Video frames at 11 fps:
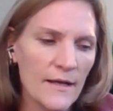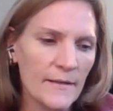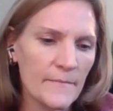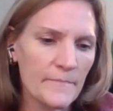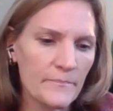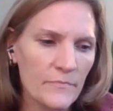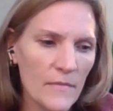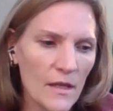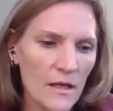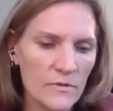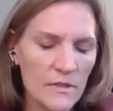and
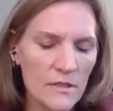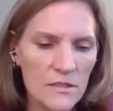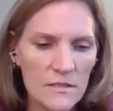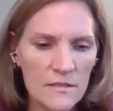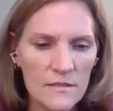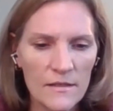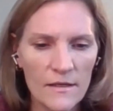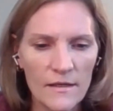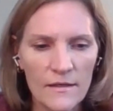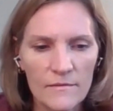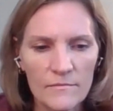religious,
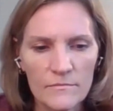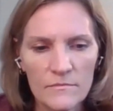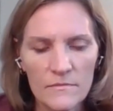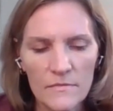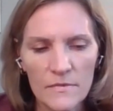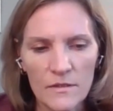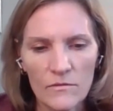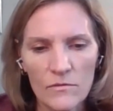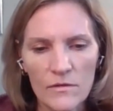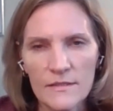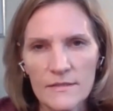you know,
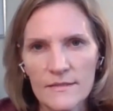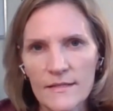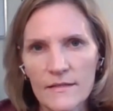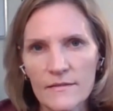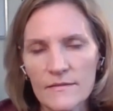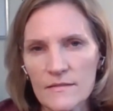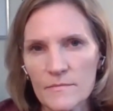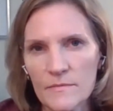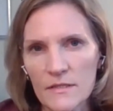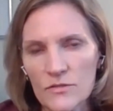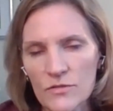oriented
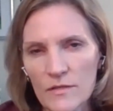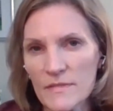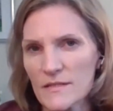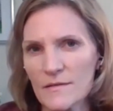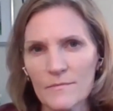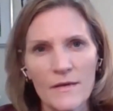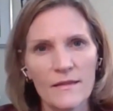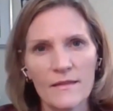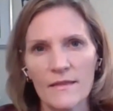terrorism and extremism,